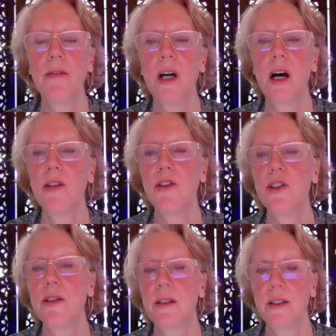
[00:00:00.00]
of
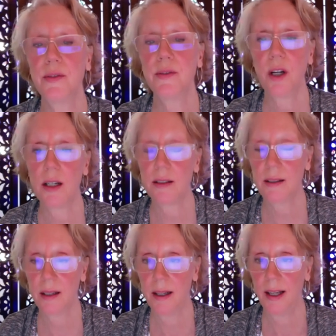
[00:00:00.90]
consciousness for us,